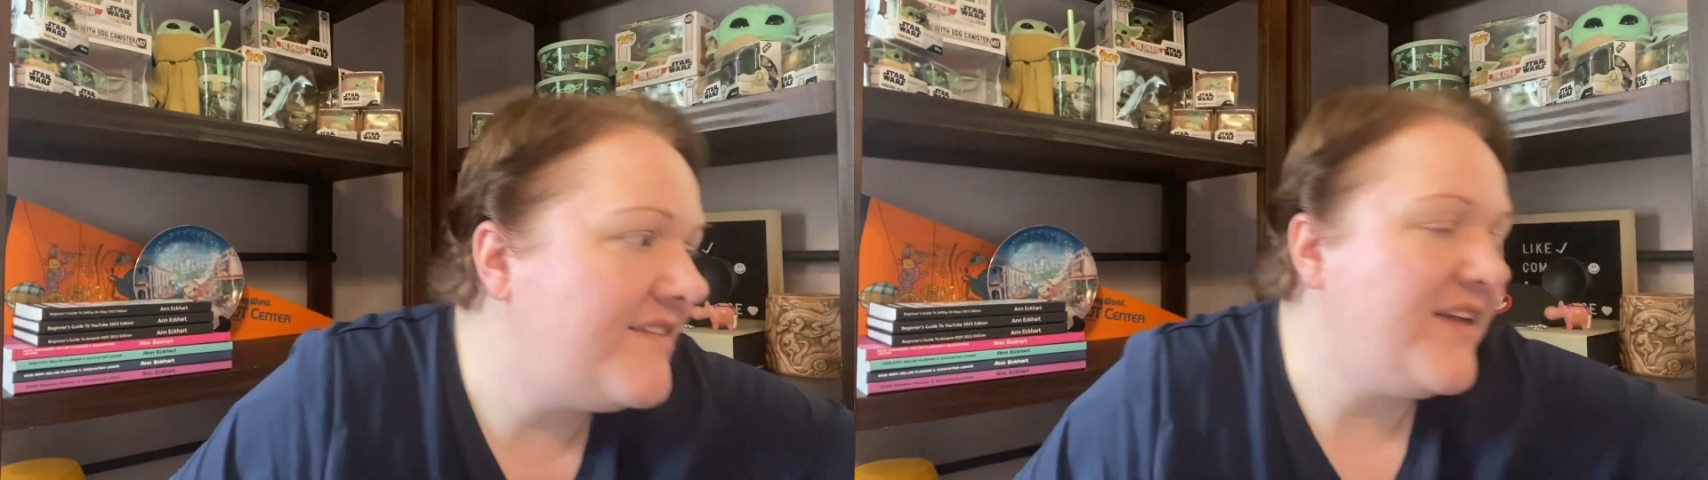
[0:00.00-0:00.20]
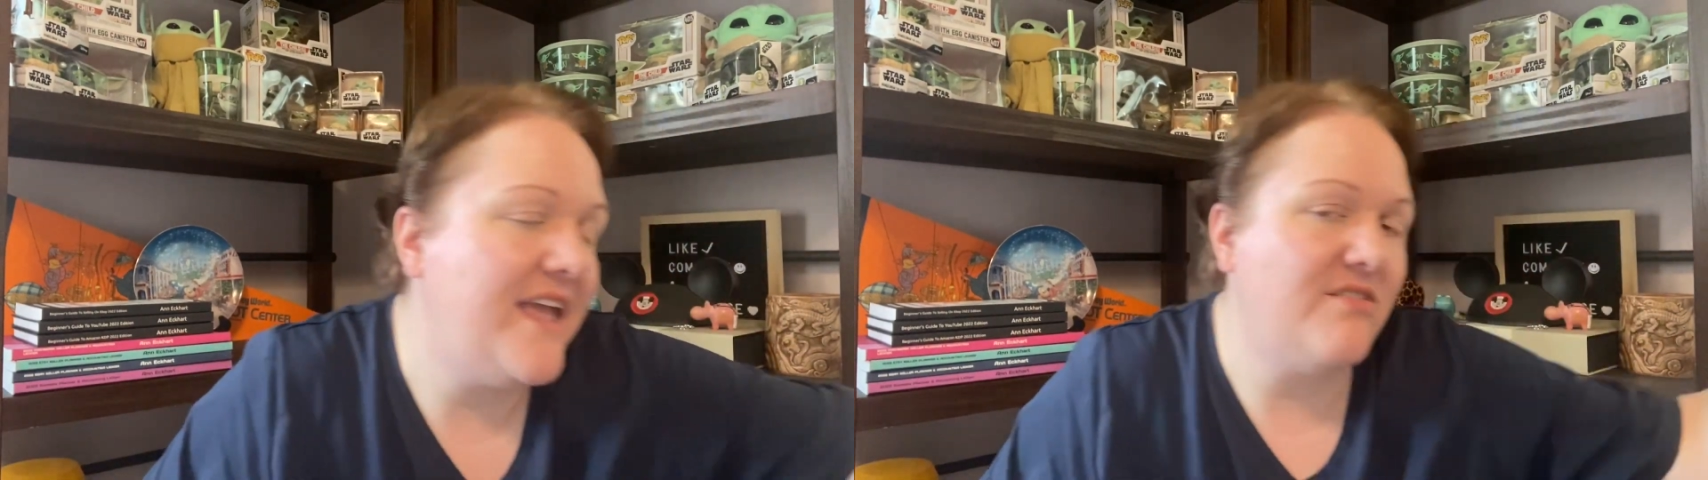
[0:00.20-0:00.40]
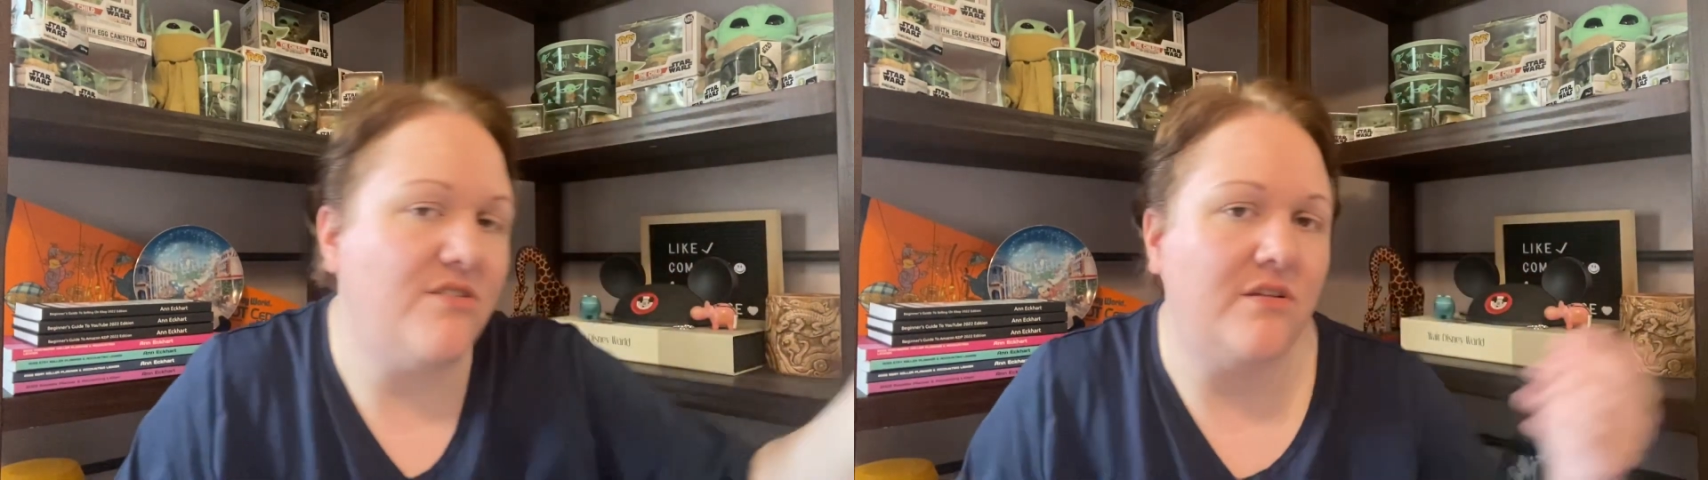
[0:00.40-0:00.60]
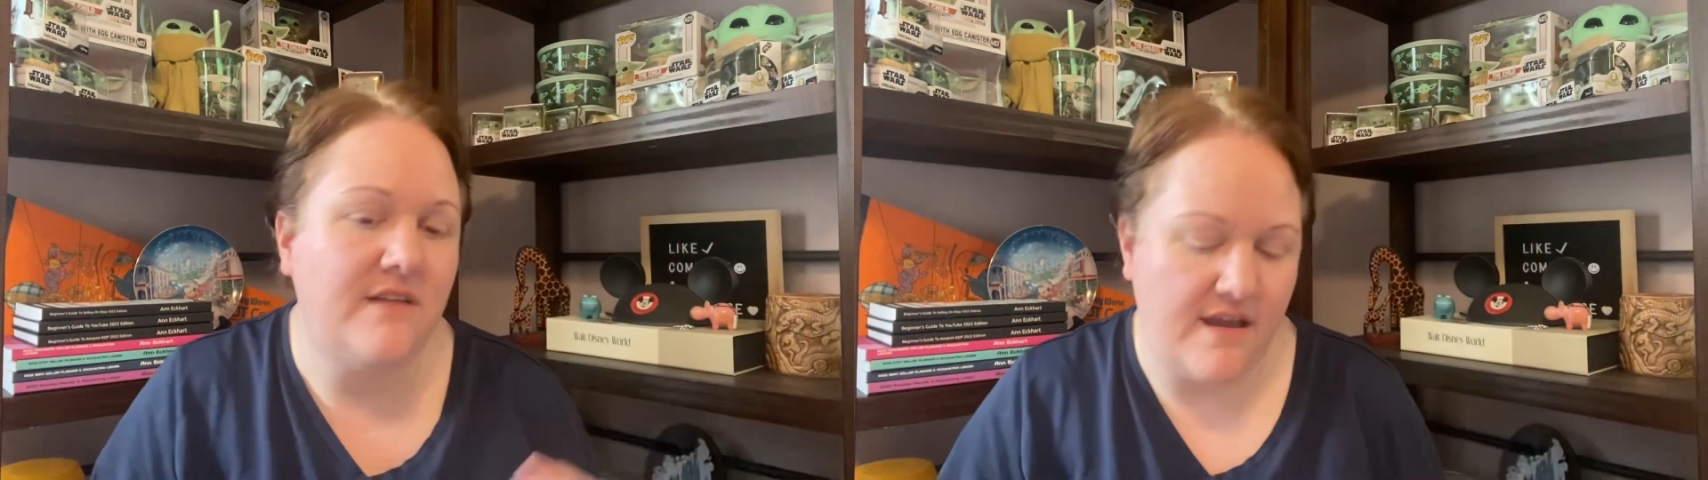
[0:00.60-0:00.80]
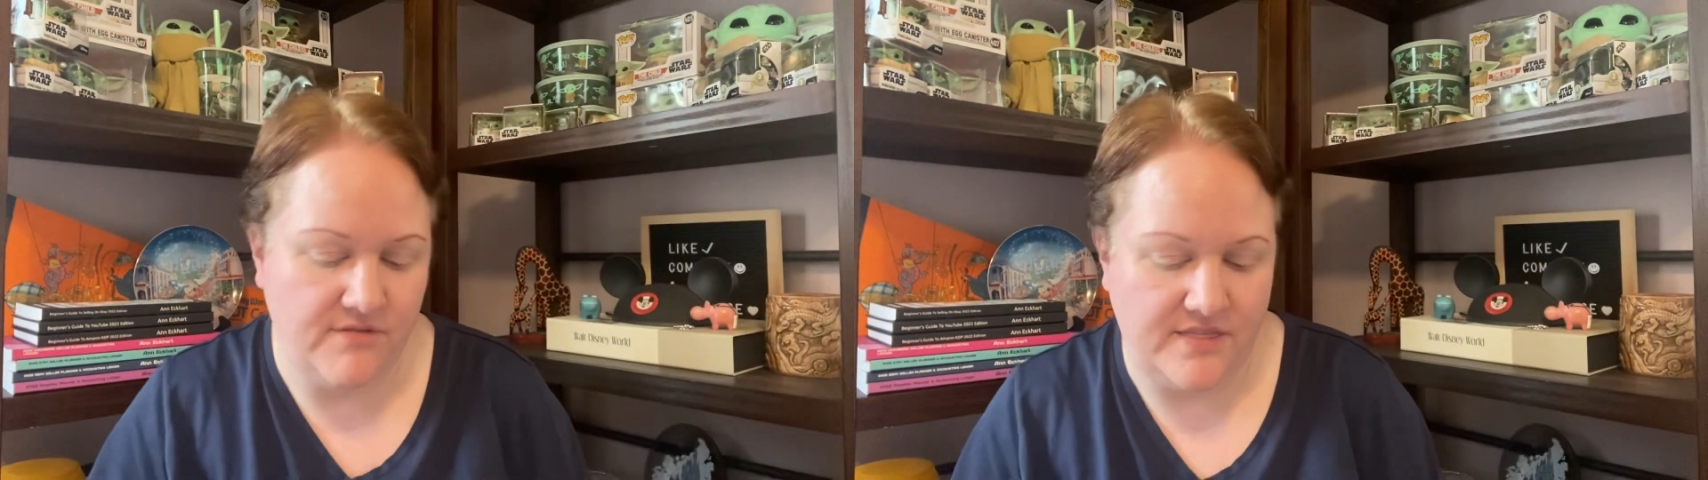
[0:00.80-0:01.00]
I've canceled
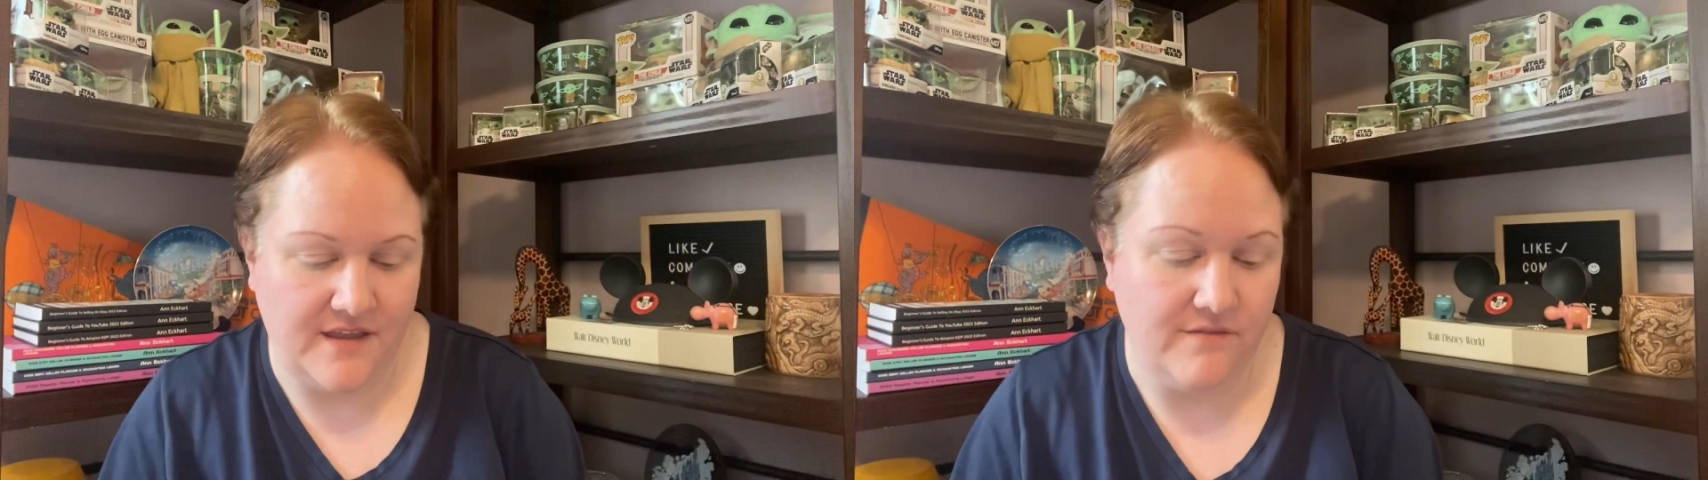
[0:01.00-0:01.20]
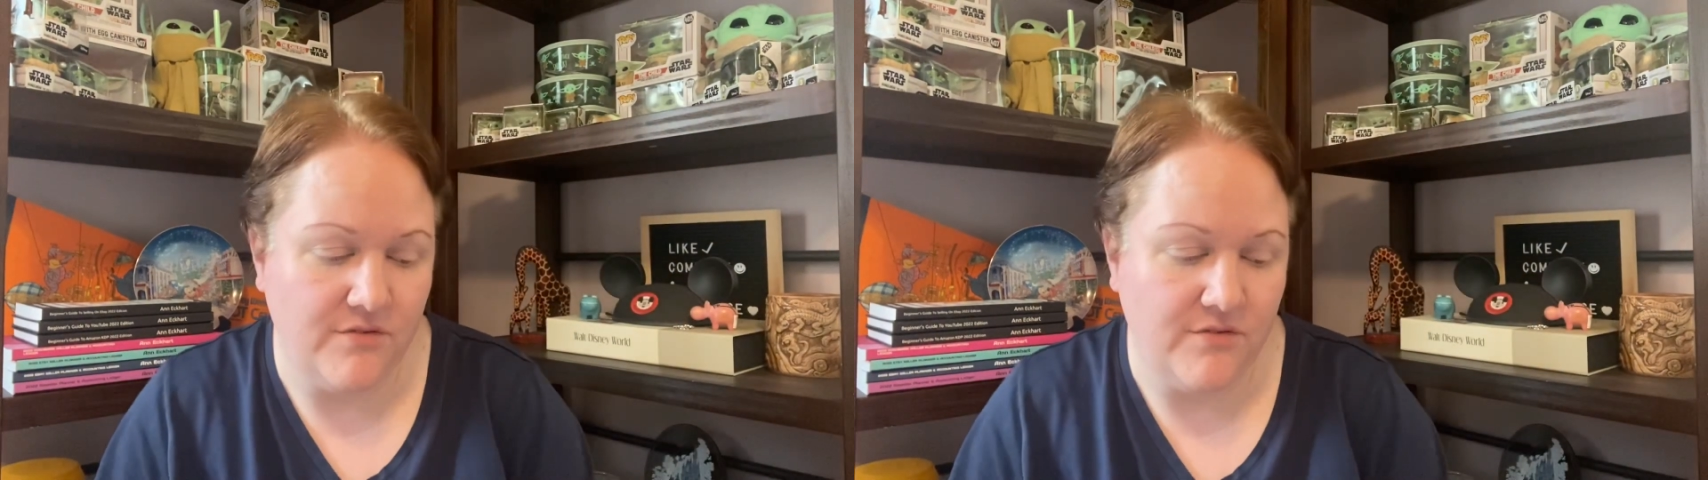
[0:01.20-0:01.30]
everything